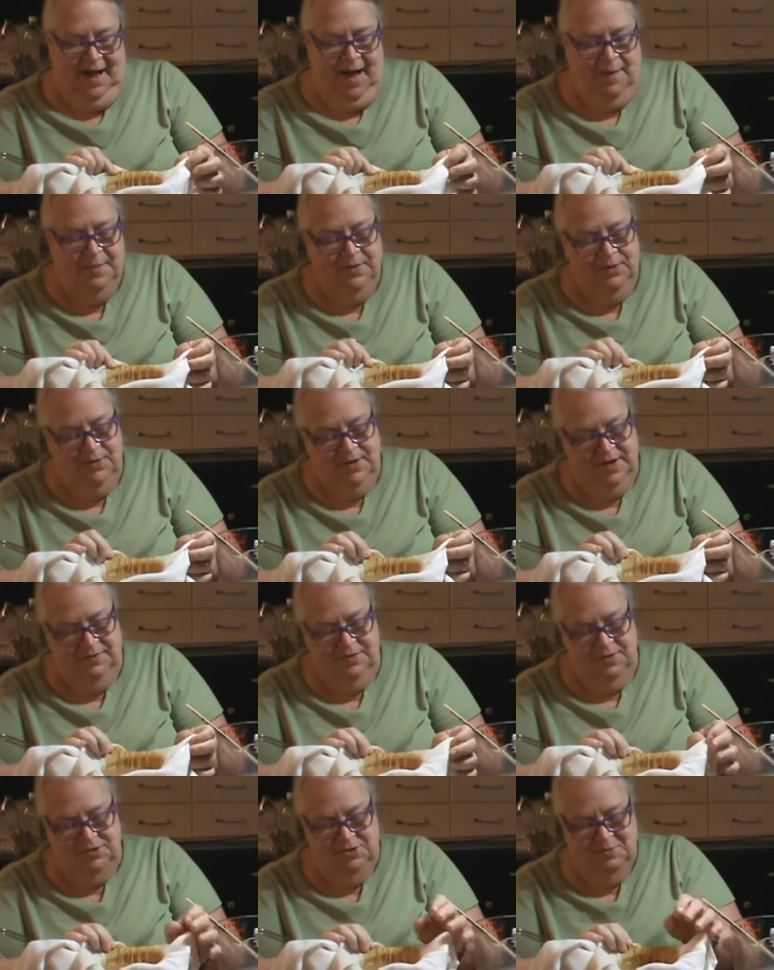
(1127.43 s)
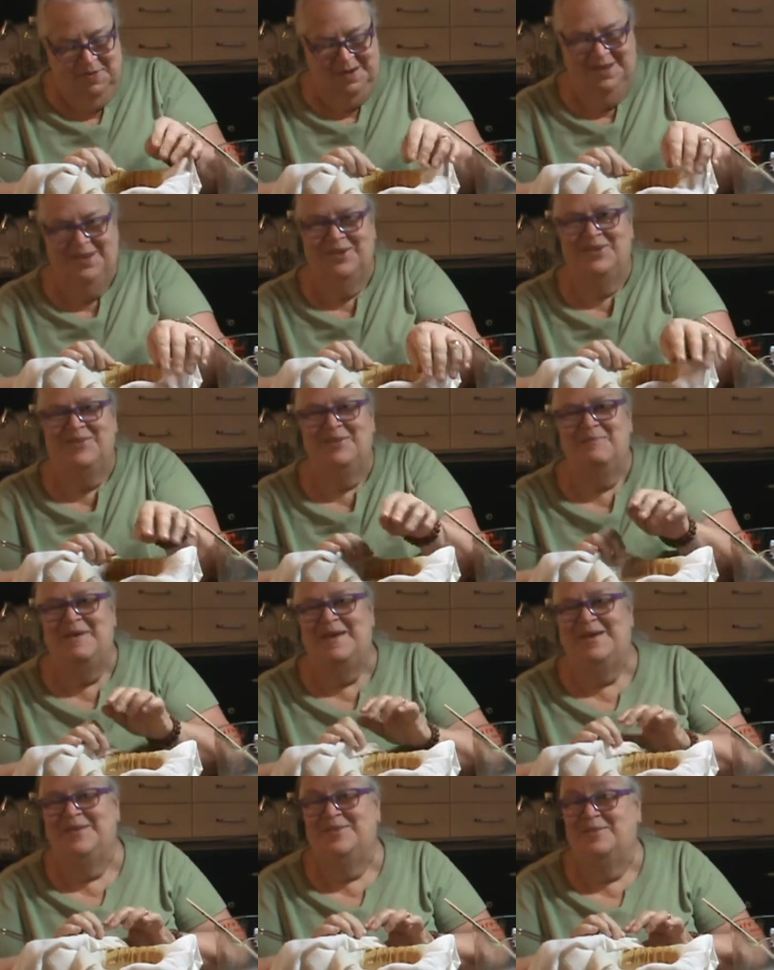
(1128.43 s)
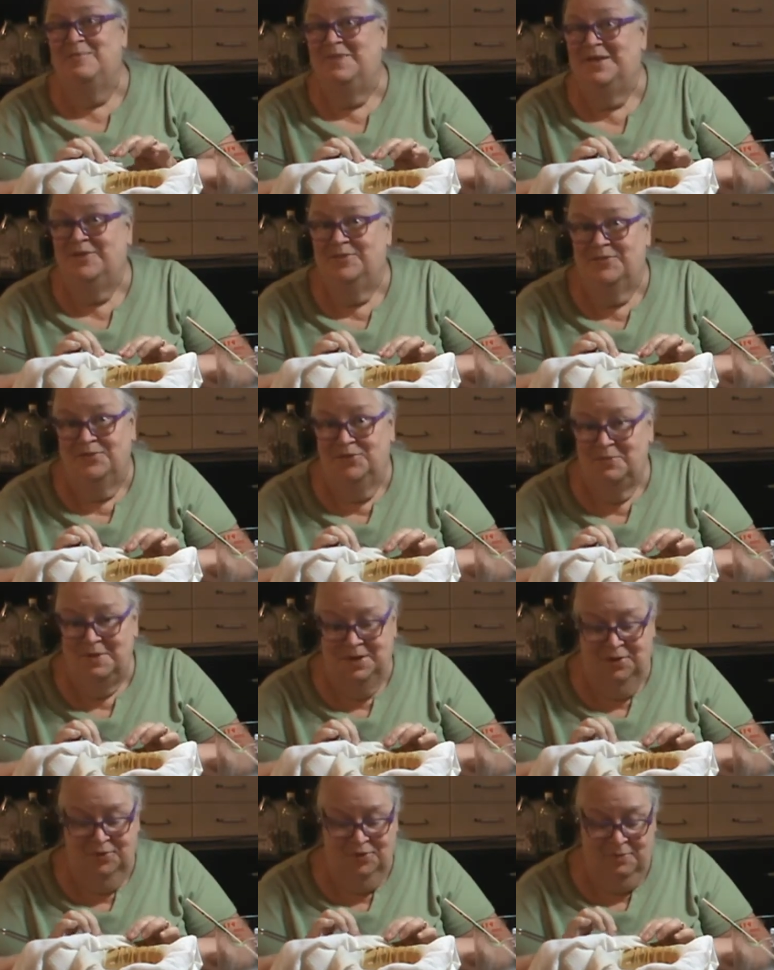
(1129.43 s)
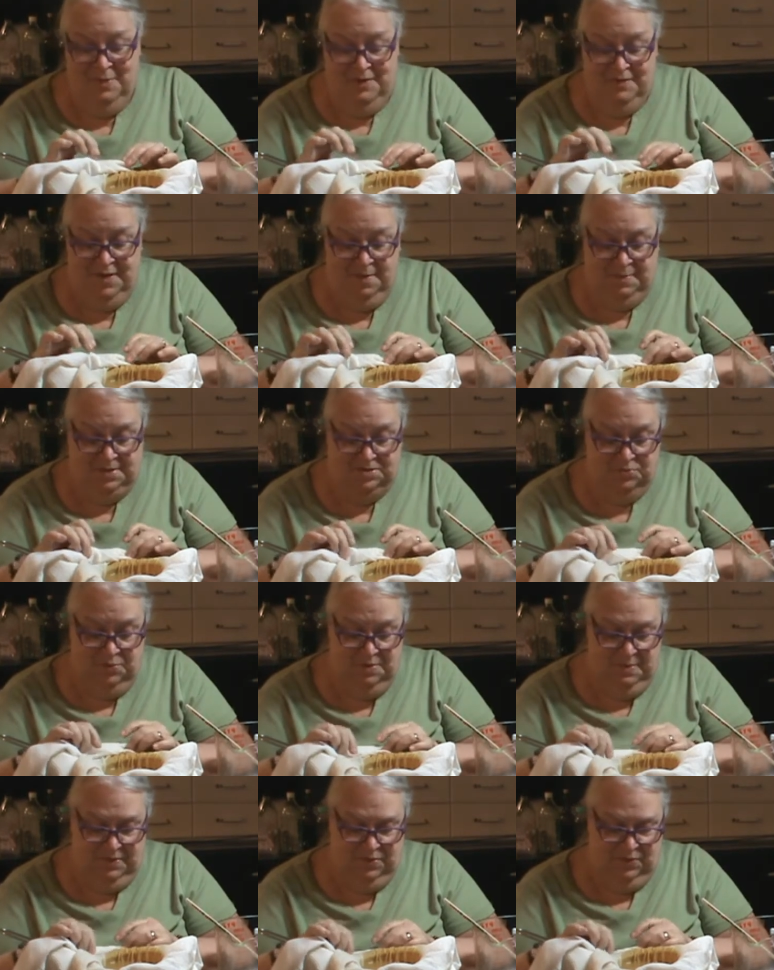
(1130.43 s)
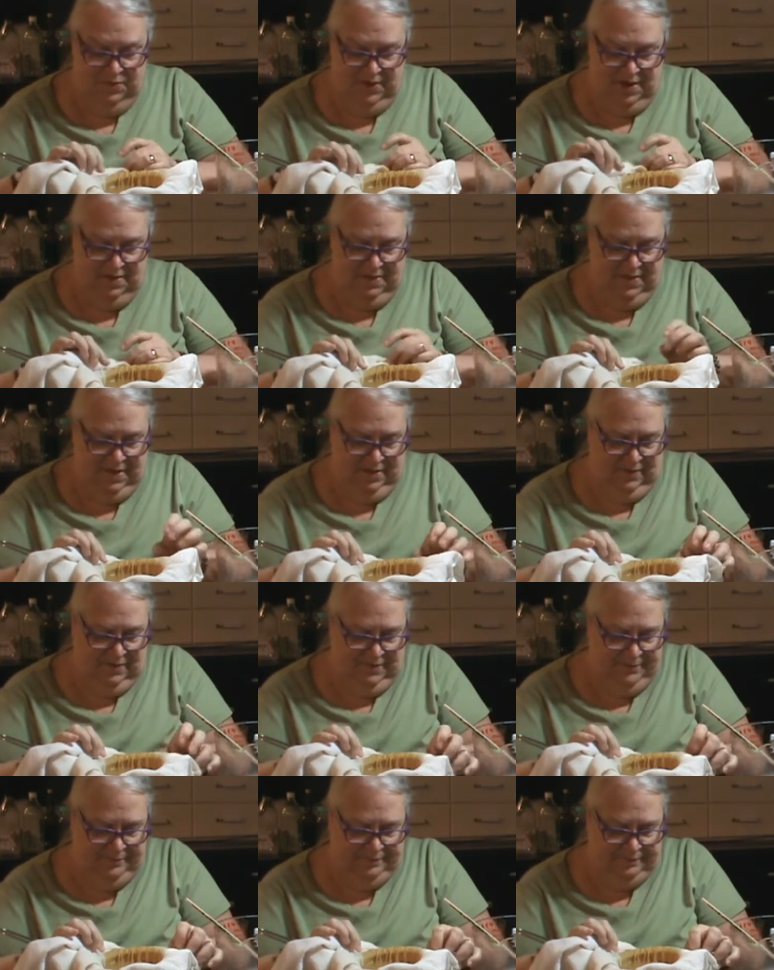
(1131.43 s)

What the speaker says: been cooking for too many years and making some things for too many years for my family to worry about those kind of things.